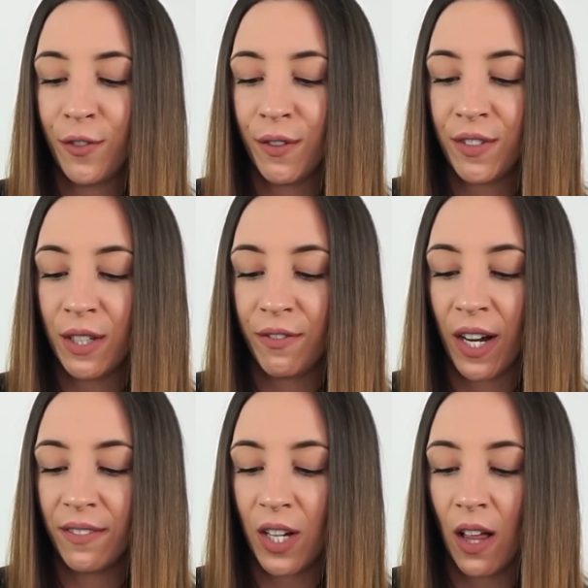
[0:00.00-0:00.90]

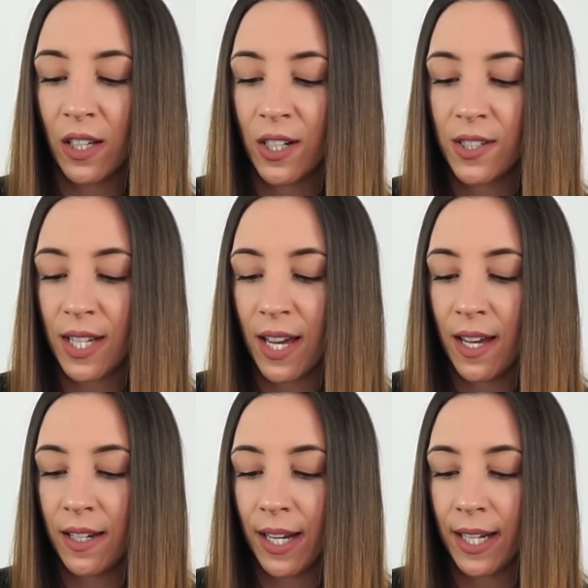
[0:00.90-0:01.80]

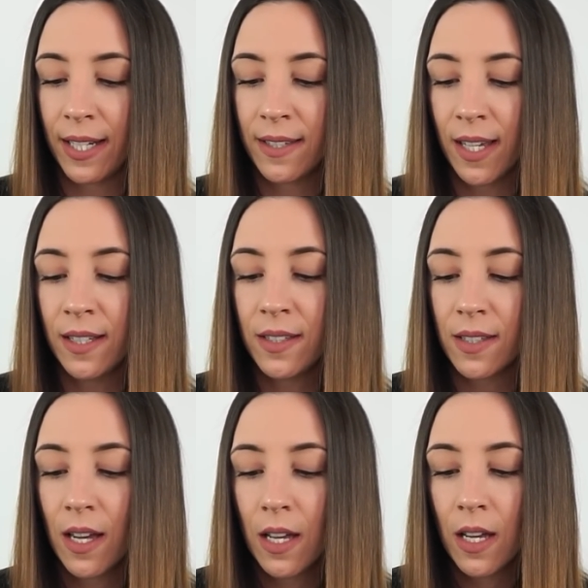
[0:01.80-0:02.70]
$55.80.